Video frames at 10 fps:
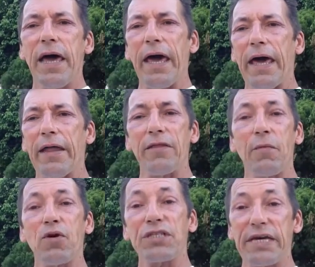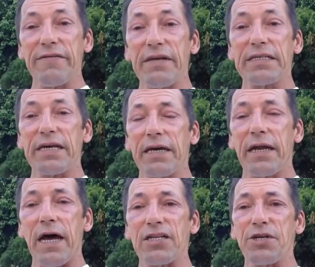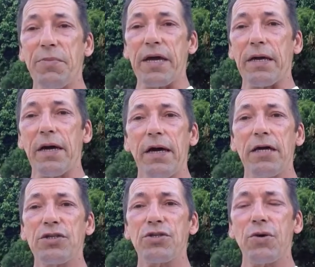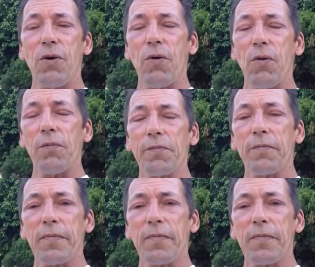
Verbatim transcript: and the more savings they can actually make. So